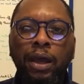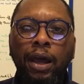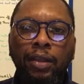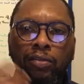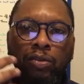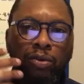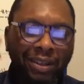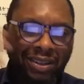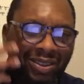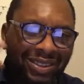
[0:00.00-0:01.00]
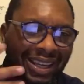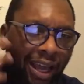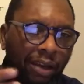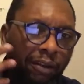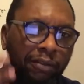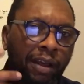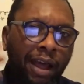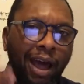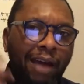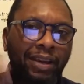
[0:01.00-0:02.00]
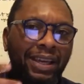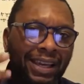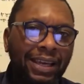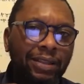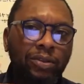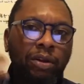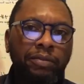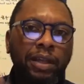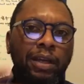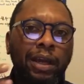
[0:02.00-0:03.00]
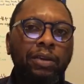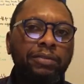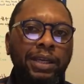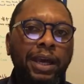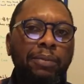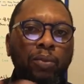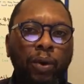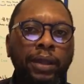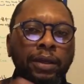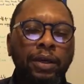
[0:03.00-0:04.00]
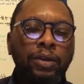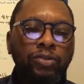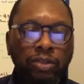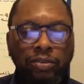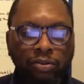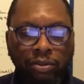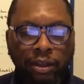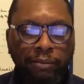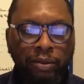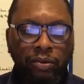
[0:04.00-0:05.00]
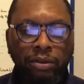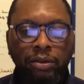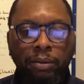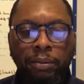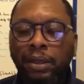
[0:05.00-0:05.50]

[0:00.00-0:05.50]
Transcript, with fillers: And so they could kind of have a hint of their kind of time when Jesus would have been turning up.